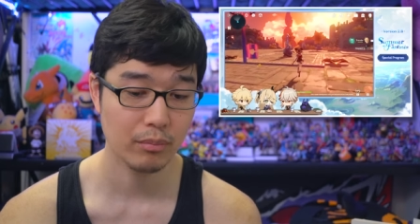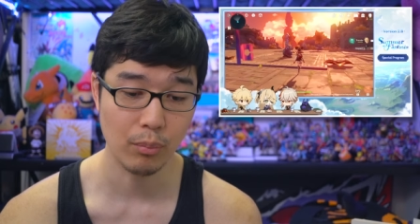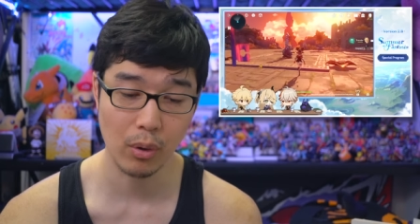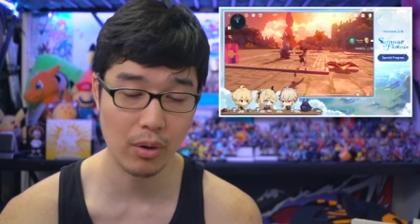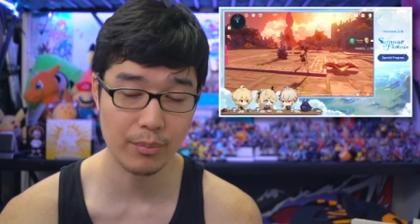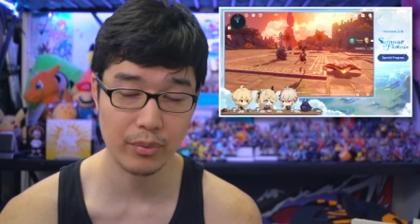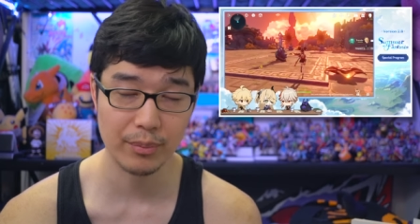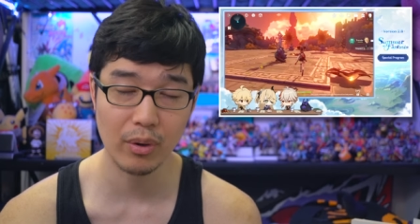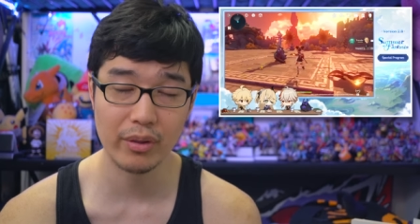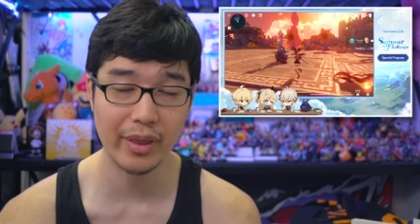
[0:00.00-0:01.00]
more be
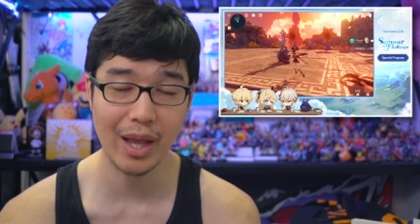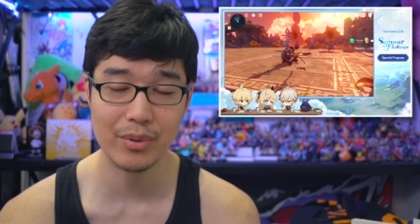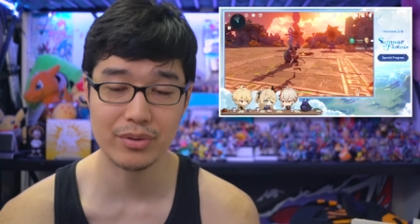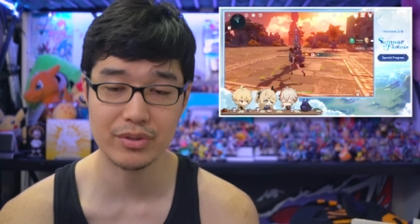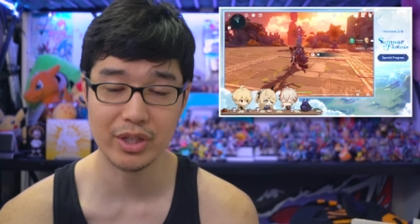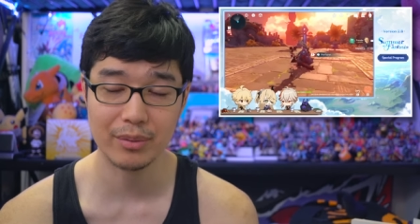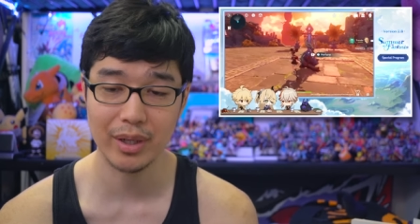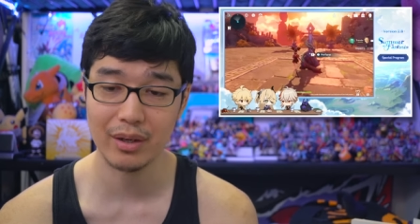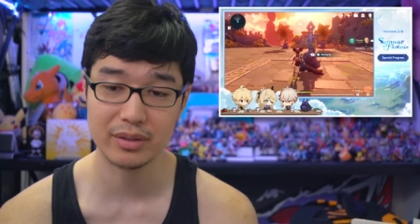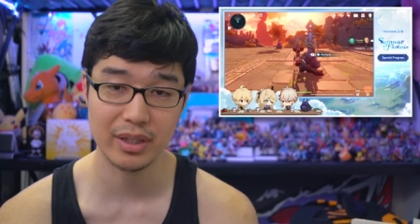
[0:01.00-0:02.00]
more than happy to check them
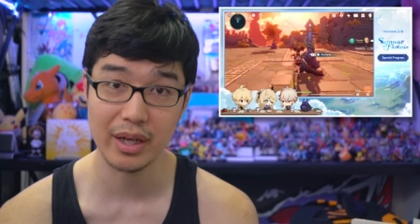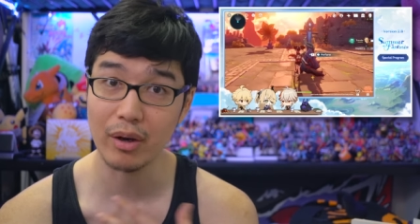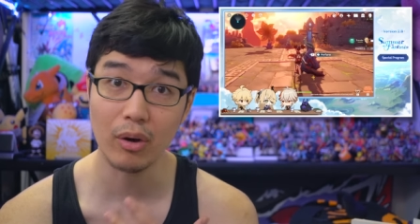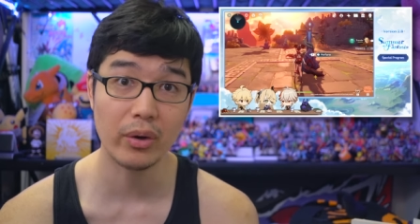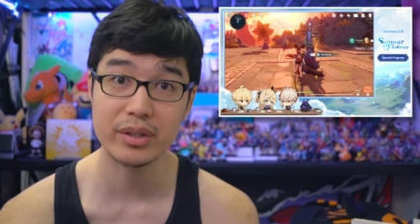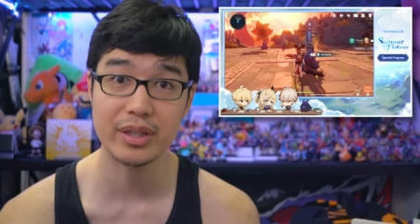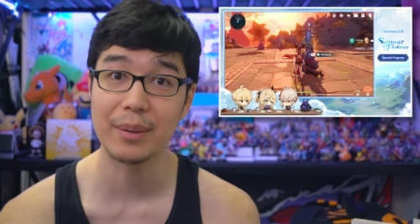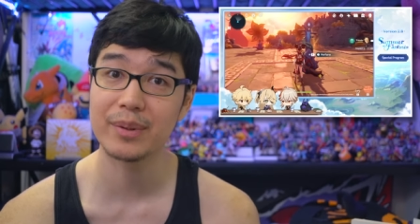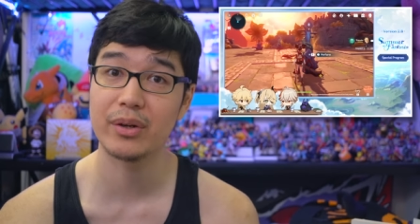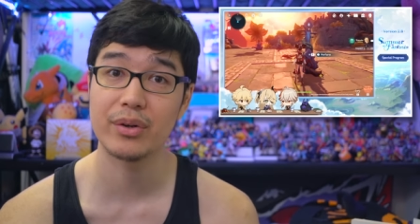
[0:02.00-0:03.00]
out because I always
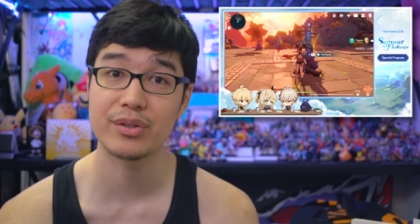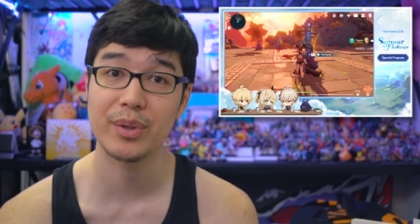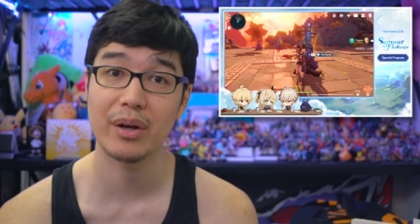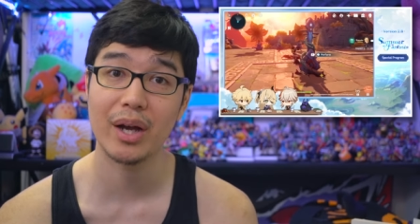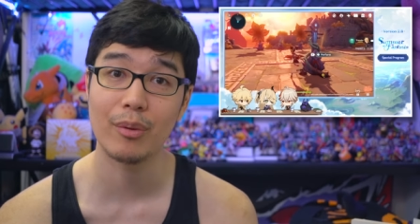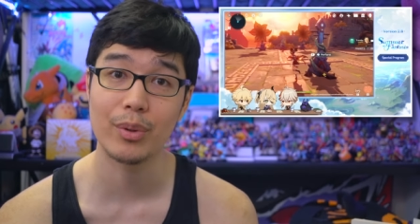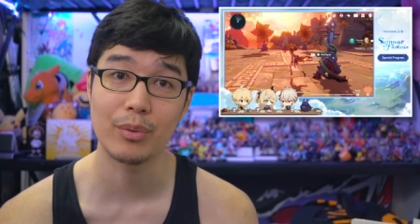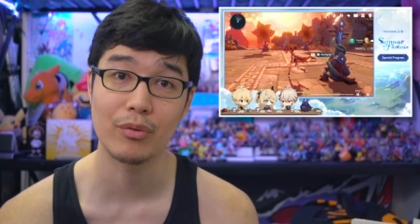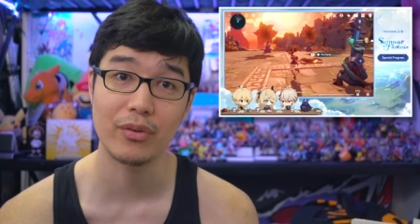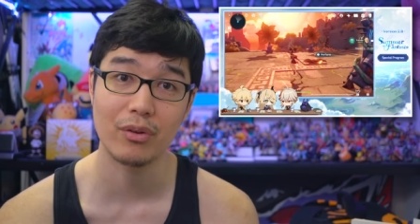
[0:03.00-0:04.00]
am curious about how
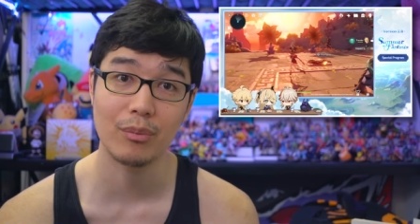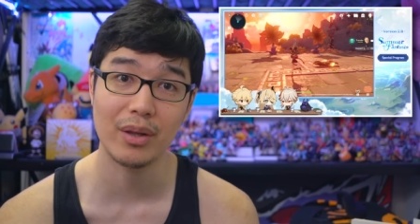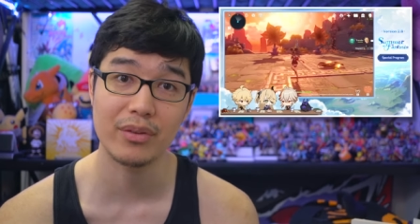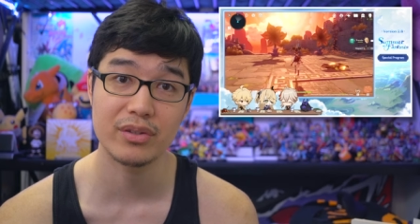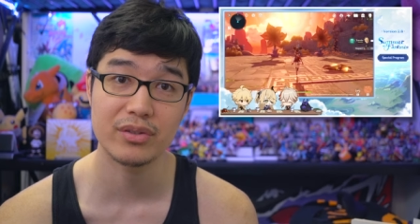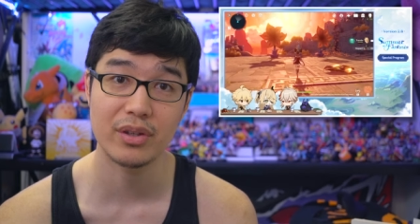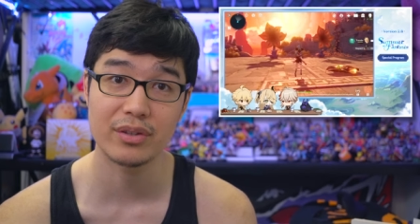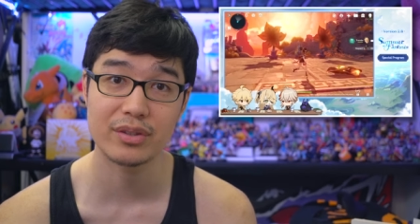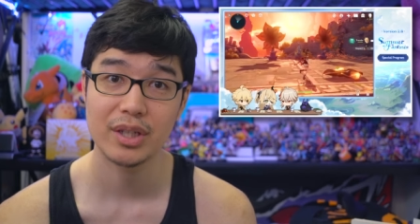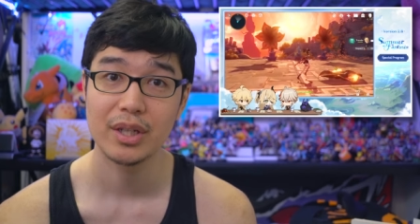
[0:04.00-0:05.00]
people feel about these
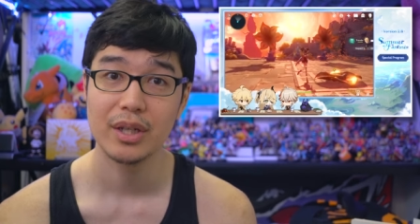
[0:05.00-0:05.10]
things.